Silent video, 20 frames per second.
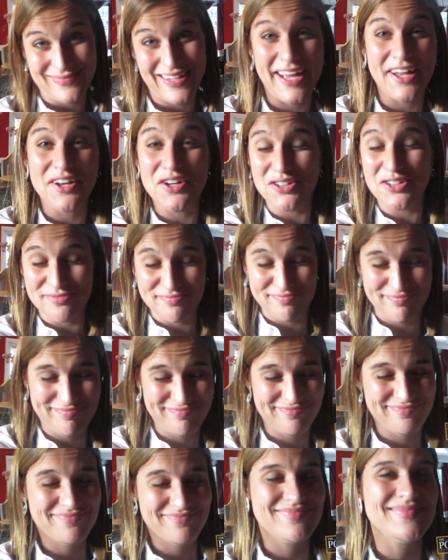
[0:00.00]
I
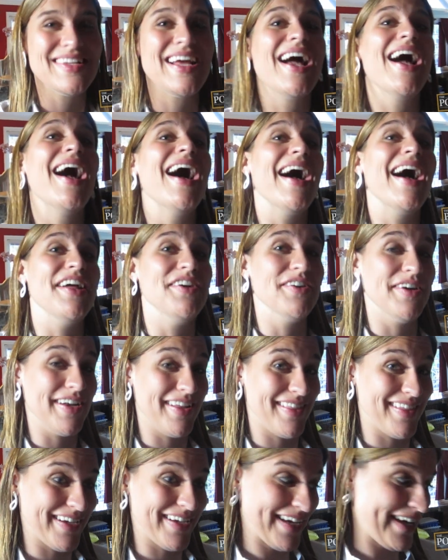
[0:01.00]
know how
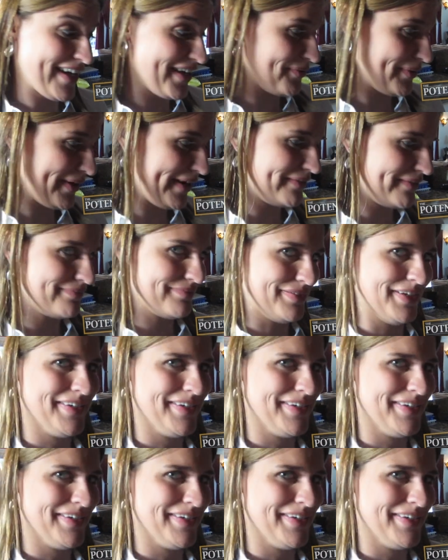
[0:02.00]
to think ahead, right?